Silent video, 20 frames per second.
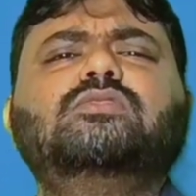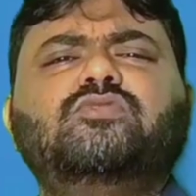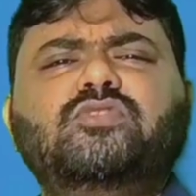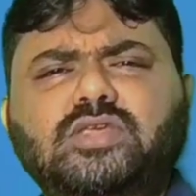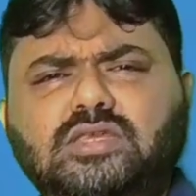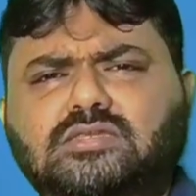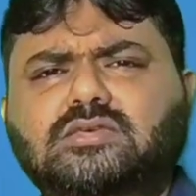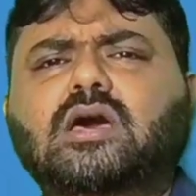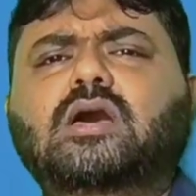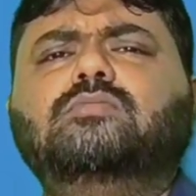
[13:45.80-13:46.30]

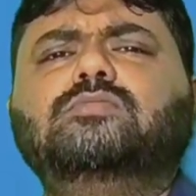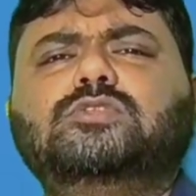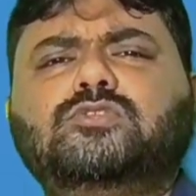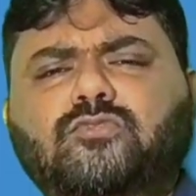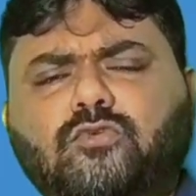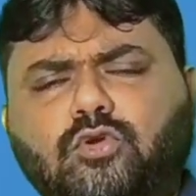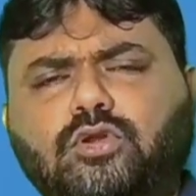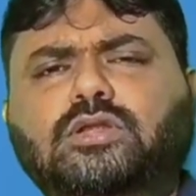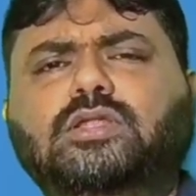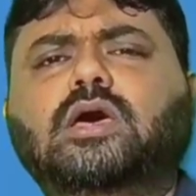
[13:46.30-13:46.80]
or three
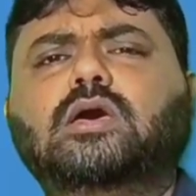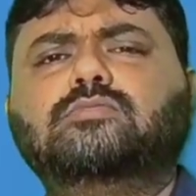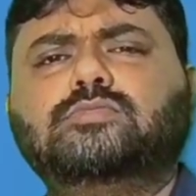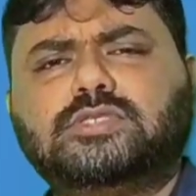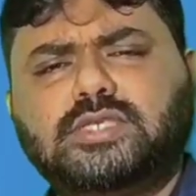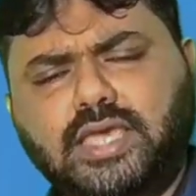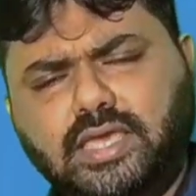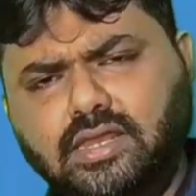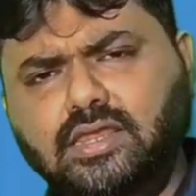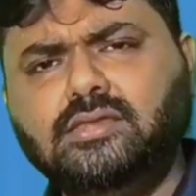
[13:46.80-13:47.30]
terms,
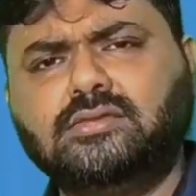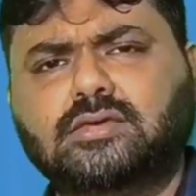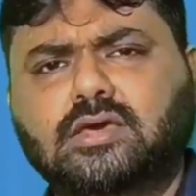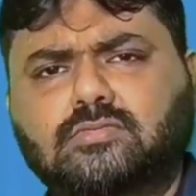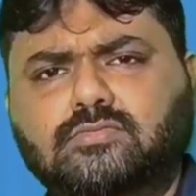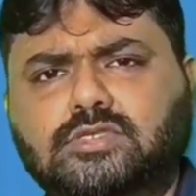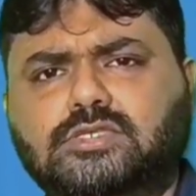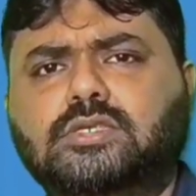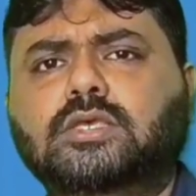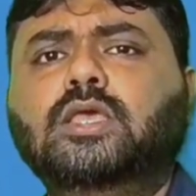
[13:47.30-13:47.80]
four terms,
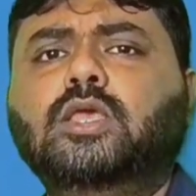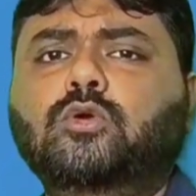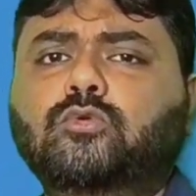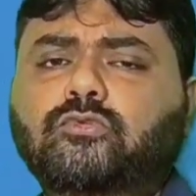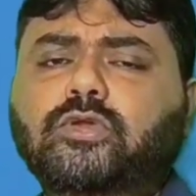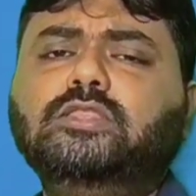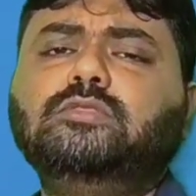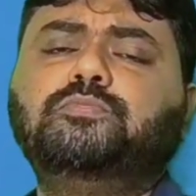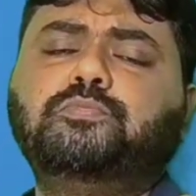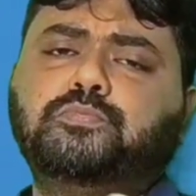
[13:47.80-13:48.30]
any
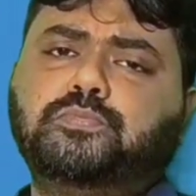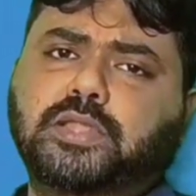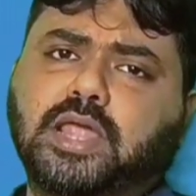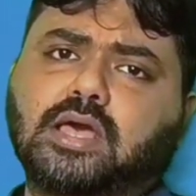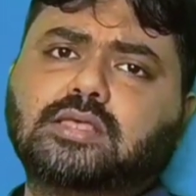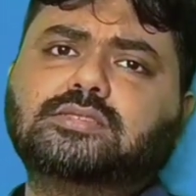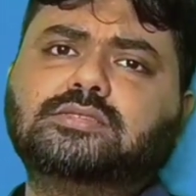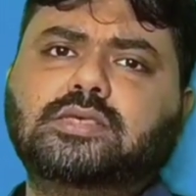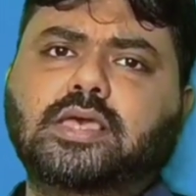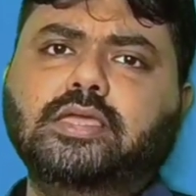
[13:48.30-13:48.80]
terms
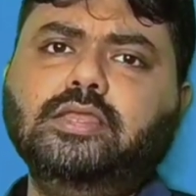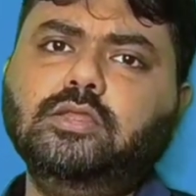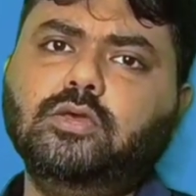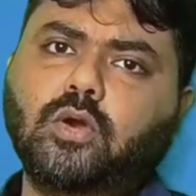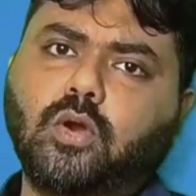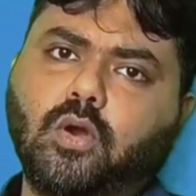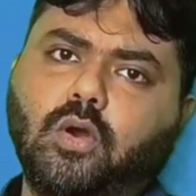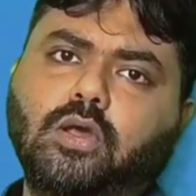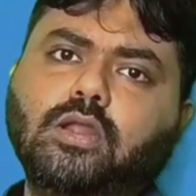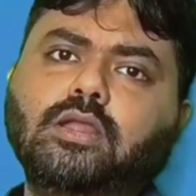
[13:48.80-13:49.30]
with plus
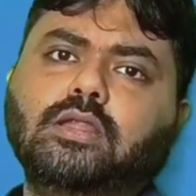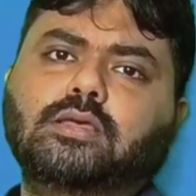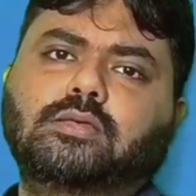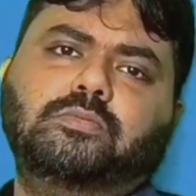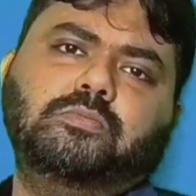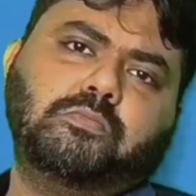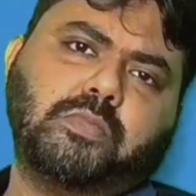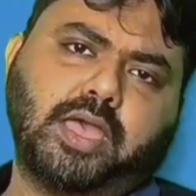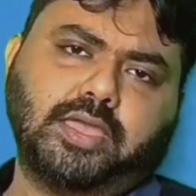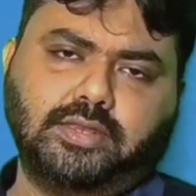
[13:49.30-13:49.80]
sign
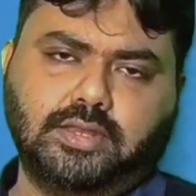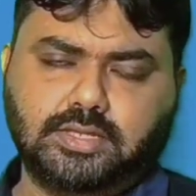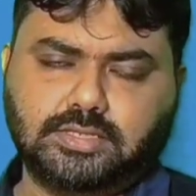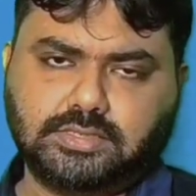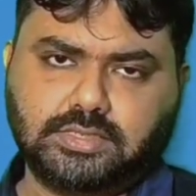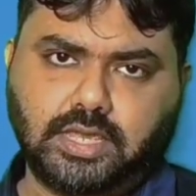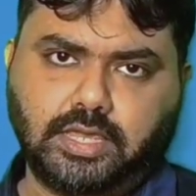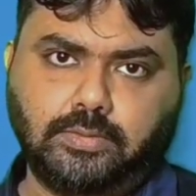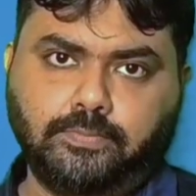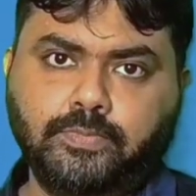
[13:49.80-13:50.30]
or
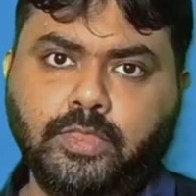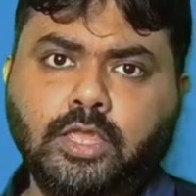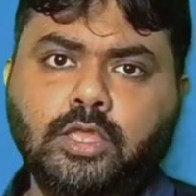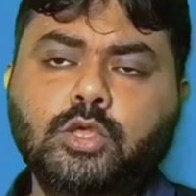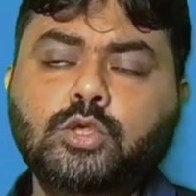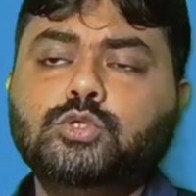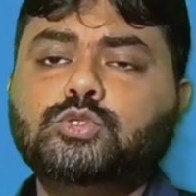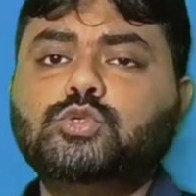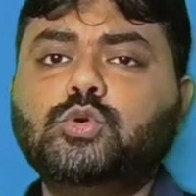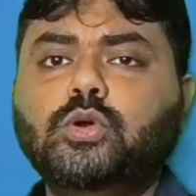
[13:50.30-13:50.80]
minus
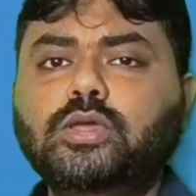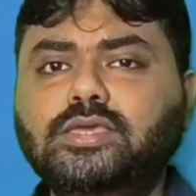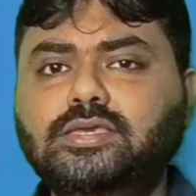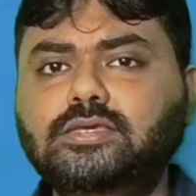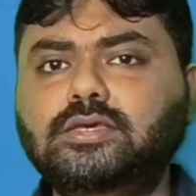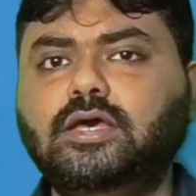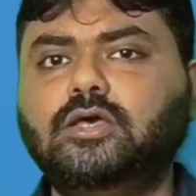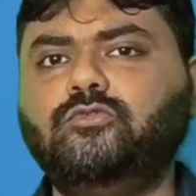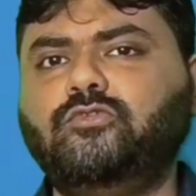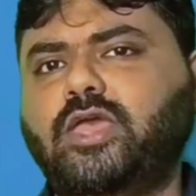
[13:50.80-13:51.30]
sign.
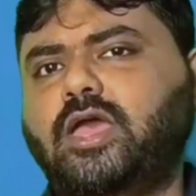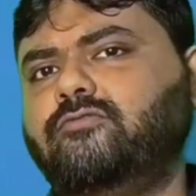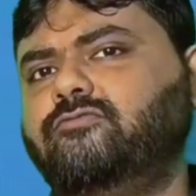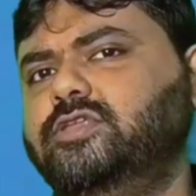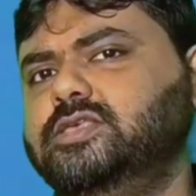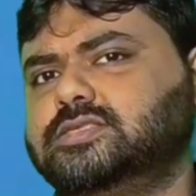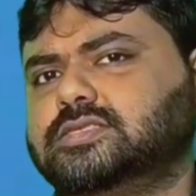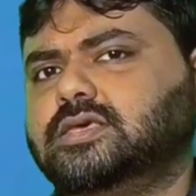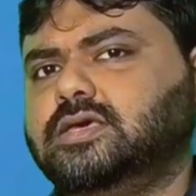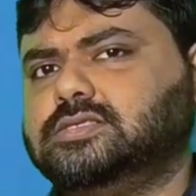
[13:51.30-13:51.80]
So
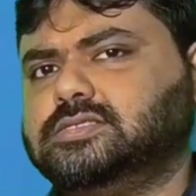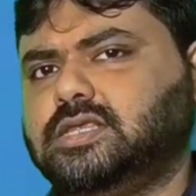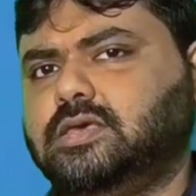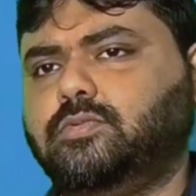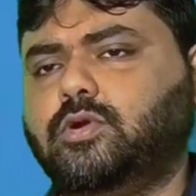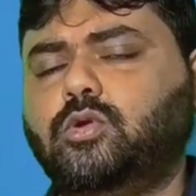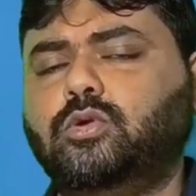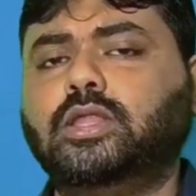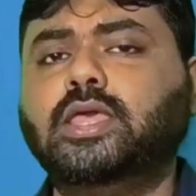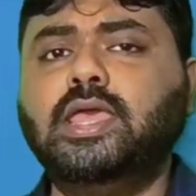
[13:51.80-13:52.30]
here we have
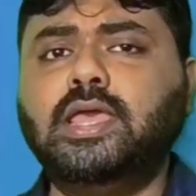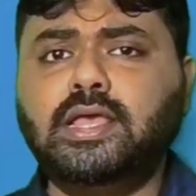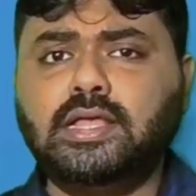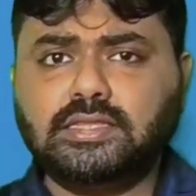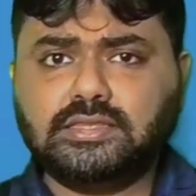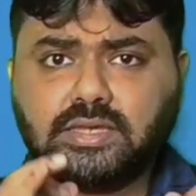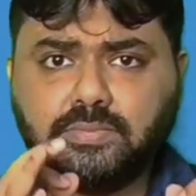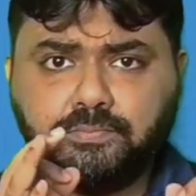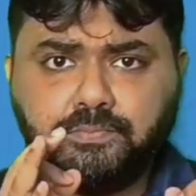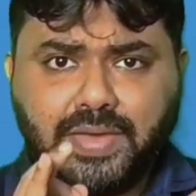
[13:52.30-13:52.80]
discussed
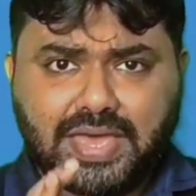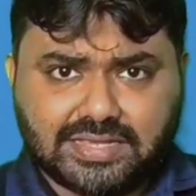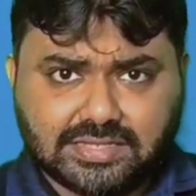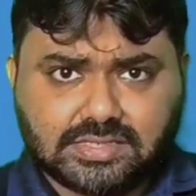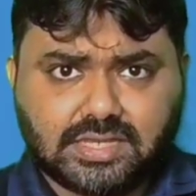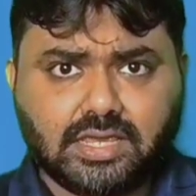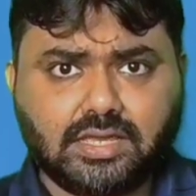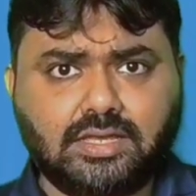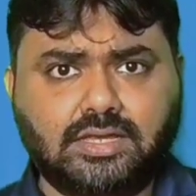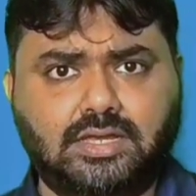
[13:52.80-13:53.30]
about
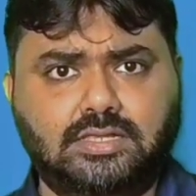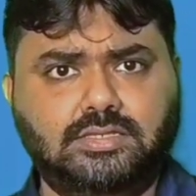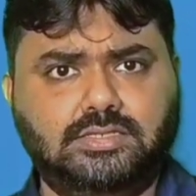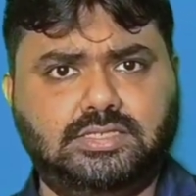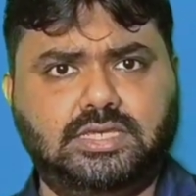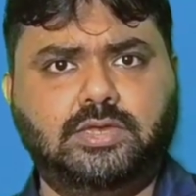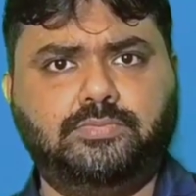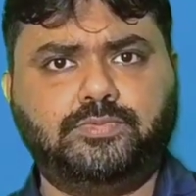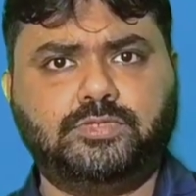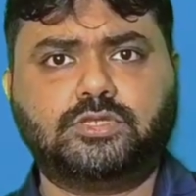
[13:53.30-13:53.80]
the
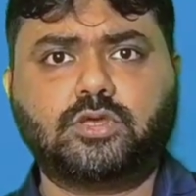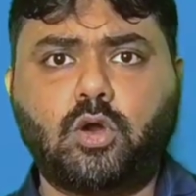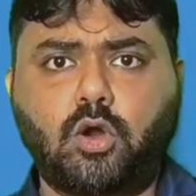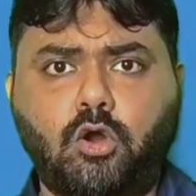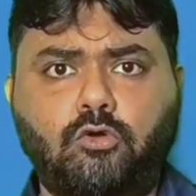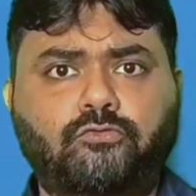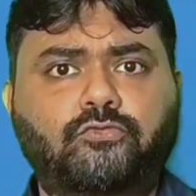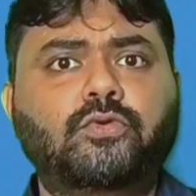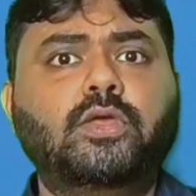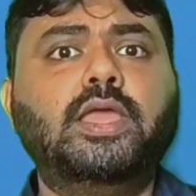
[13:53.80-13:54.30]
basic
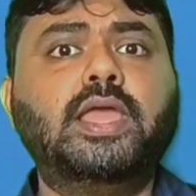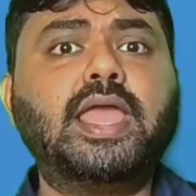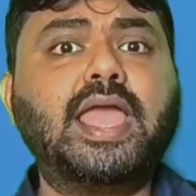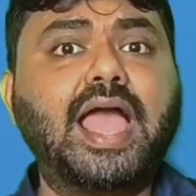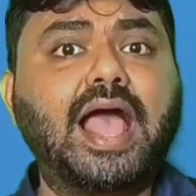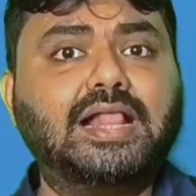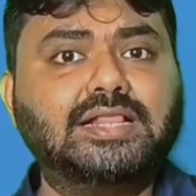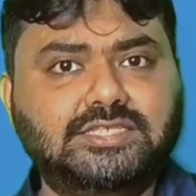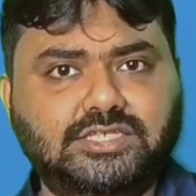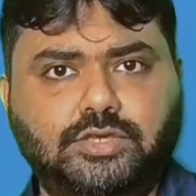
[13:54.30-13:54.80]
concept
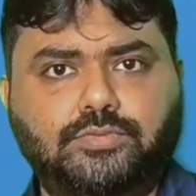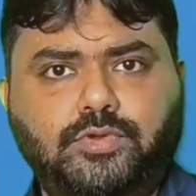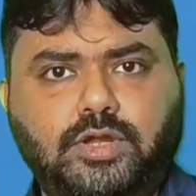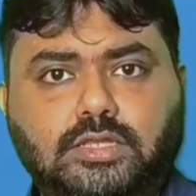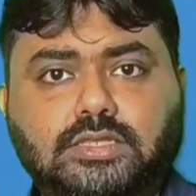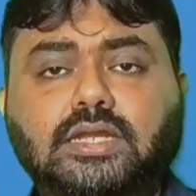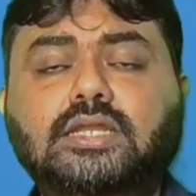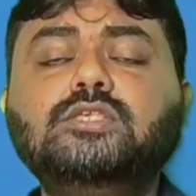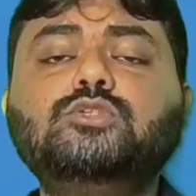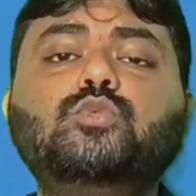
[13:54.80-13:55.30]
of
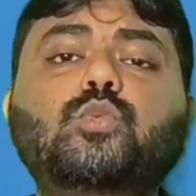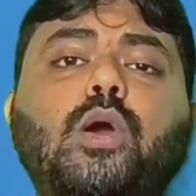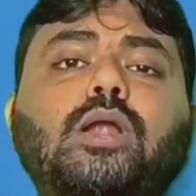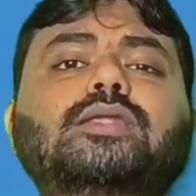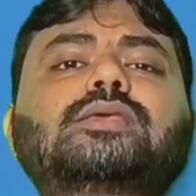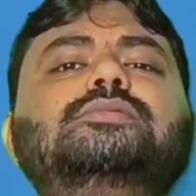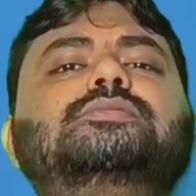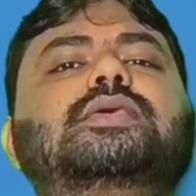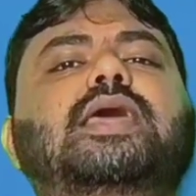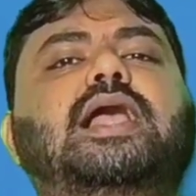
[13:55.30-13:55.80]
algebra.
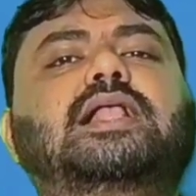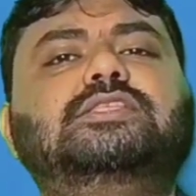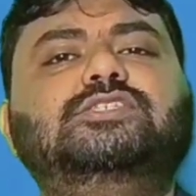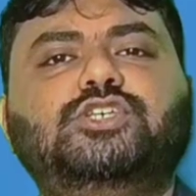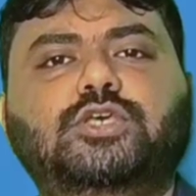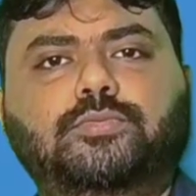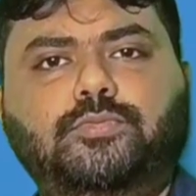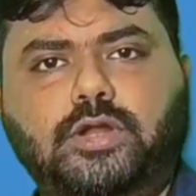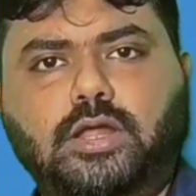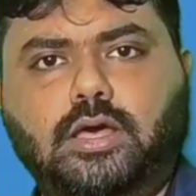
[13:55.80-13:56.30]
That is, what
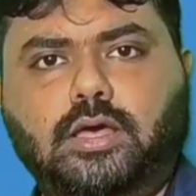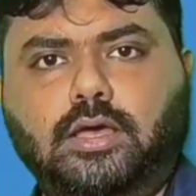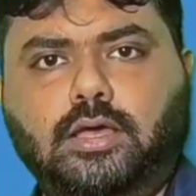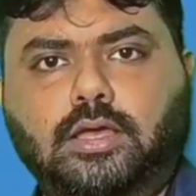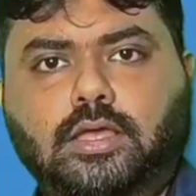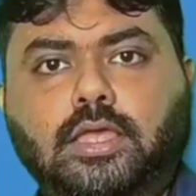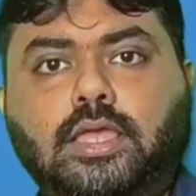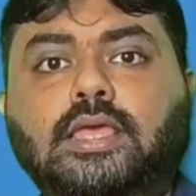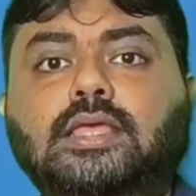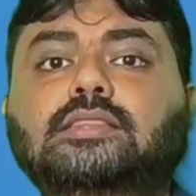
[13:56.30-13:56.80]
is
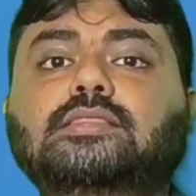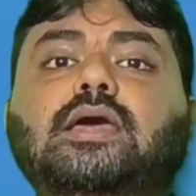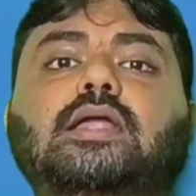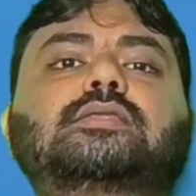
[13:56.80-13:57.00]
algebra?